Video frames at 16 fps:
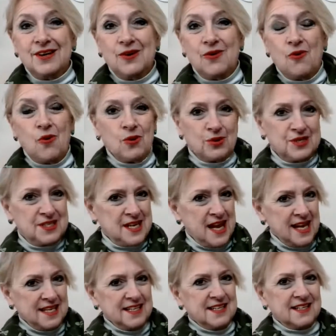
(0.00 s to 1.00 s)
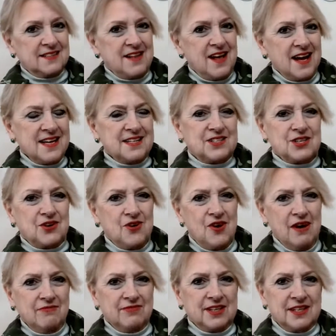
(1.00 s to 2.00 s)
or taking a client to
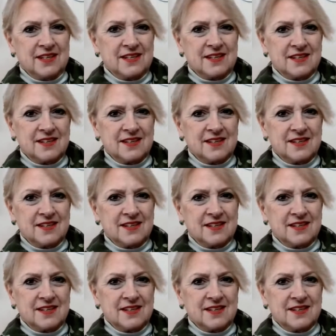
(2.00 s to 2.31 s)
coffee,